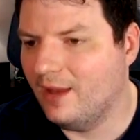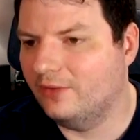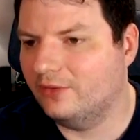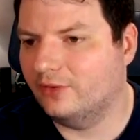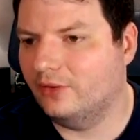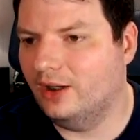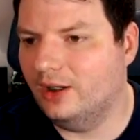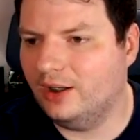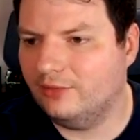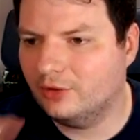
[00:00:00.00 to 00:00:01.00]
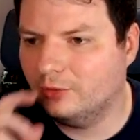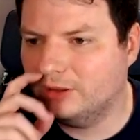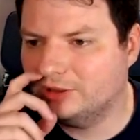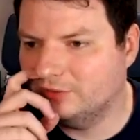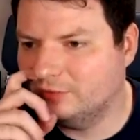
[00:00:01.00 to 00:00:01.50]
So I have a
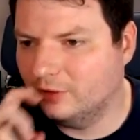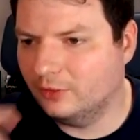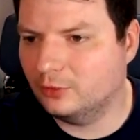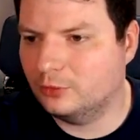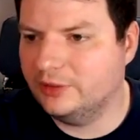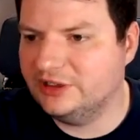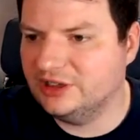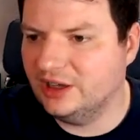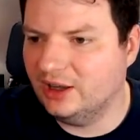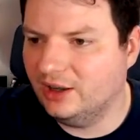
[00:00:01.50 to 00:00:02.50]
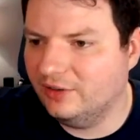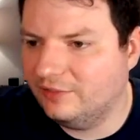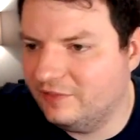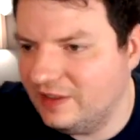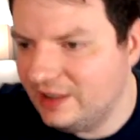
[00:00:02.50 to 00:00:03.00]
question for
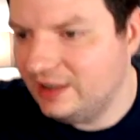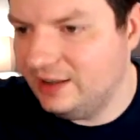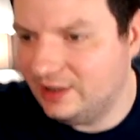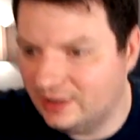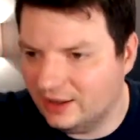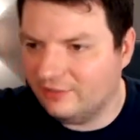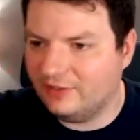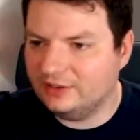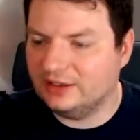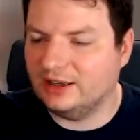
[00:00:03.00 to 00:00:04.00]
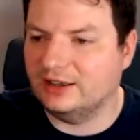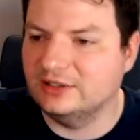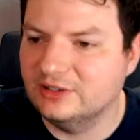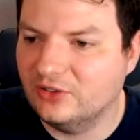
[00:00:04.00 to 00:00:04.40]
Krishna Vinavanka.